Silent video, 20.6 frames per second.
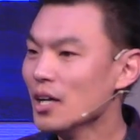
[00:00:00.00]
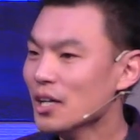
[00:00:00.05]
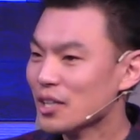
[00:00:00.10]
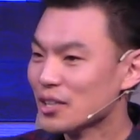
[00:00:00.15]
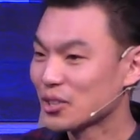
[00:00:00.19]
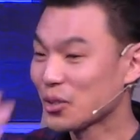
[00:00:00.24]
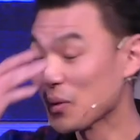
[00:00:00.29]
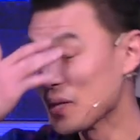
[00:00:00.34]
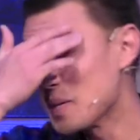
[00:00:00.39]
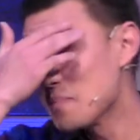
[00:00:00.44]

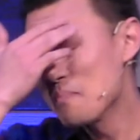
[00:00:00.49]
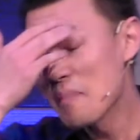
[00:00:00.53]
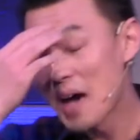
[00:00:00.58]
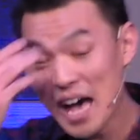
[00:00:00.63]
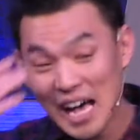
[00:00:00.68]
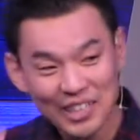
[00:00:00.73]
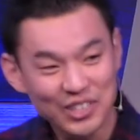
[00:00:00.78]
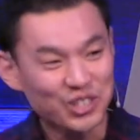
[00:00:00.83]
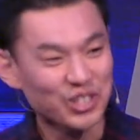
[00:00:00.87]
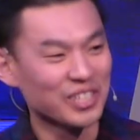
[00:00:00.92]
So
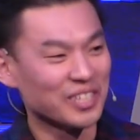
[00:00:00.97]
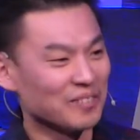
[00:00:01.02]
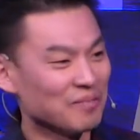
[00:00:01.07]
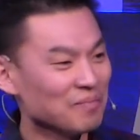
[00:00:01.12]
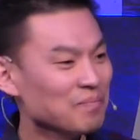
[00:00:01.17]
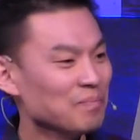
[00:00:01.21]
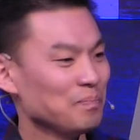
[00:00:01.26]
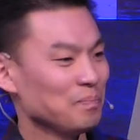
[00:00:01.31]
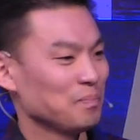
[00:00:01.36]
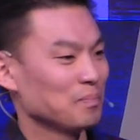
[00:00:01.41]

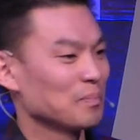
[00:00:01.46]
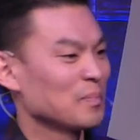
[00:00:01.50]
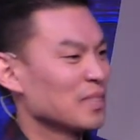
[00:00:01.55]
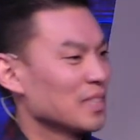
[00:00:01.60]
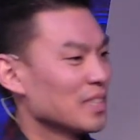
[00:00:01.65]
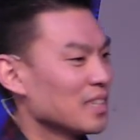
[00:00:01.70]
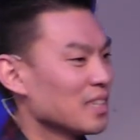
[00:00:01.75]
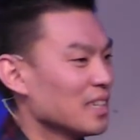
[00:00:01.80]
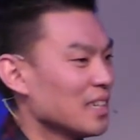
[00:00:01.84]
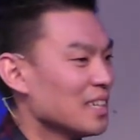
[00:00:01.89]
imagine
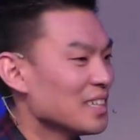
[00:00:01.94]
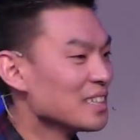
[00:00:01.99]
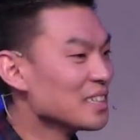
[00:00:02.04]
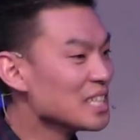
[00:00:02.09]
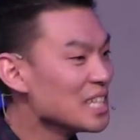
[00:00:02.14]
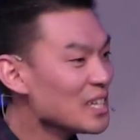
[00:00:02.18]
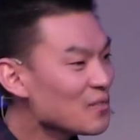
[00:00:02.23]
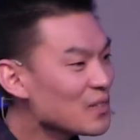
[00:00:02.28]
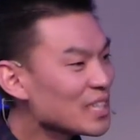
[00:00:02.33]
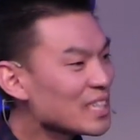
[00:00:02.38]

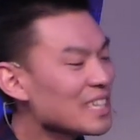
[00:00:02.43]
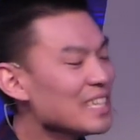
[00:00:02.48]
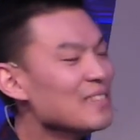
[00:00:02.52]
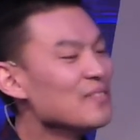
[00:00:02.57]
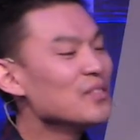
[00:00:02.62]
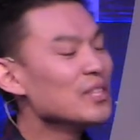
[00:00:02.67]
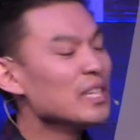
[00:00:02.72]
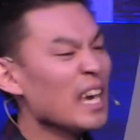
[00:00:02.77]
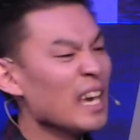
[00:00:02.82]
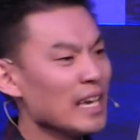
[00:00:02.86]
living
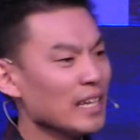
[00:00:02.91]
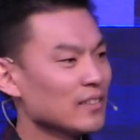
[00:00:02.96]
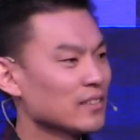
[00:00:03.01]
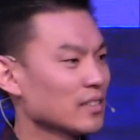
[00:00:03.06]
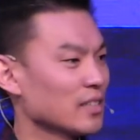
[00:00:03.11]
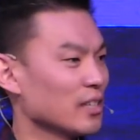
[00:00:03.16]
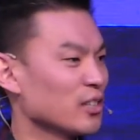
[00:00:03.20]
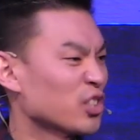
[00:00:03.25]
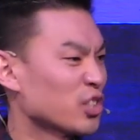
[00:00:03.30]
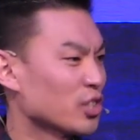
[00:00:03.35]
in the 8th
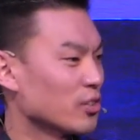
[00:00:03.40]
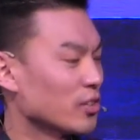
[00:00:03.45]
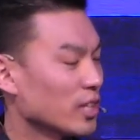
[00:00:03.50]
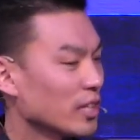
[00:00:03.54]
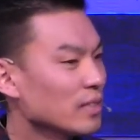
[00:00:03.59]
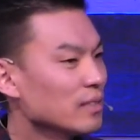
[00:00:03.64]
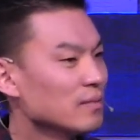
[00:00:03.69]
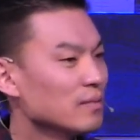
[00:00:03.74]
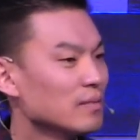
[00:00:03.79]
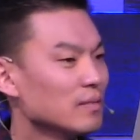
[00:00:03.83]

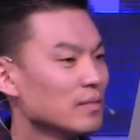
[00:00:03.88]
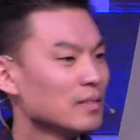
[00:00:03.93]
century